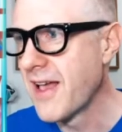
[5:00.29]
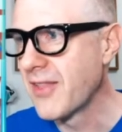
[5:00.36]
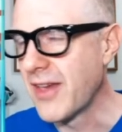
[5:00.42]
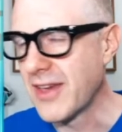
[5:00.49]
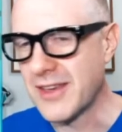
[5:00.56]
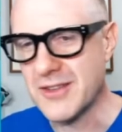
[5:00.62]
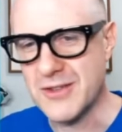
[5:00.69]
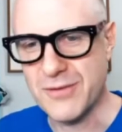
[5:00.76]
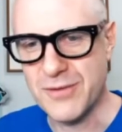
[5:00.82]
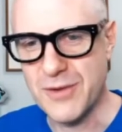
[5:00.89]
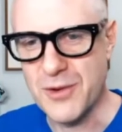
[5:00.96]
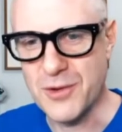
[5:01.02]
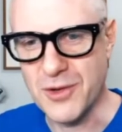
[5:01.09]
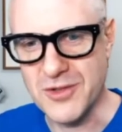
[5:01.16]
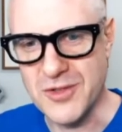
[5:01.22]
Like, it's a
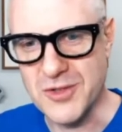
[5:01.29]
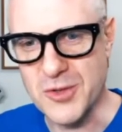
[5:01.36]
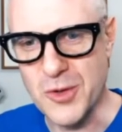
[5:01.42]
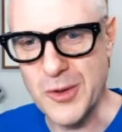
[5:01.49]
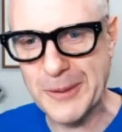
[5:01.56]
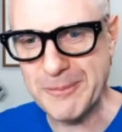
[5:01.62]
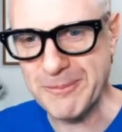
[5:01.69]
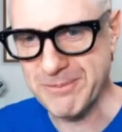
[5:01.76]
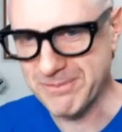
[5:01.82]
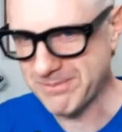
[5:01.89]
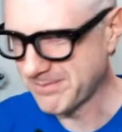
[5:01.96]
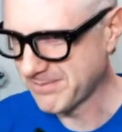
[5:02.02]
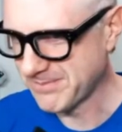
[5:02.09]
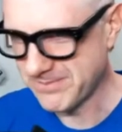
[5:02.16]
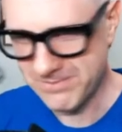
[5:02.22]
feel-good story.
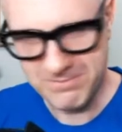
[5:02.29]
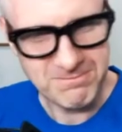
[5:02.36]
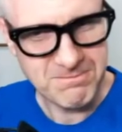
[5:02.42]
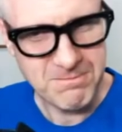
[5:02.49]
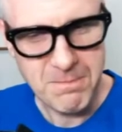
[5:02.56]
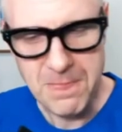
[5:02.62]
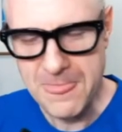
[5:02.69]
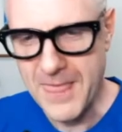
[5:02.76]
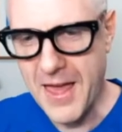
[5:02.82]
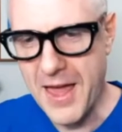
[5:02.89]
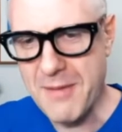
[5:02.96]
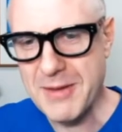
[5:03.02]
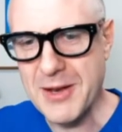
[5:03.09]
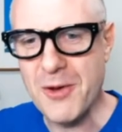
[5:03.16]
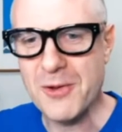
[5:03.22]

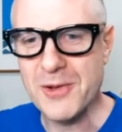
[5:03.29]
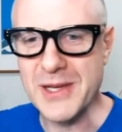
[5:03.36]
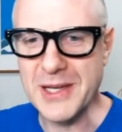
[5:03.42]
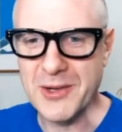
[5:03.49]
I mean, holy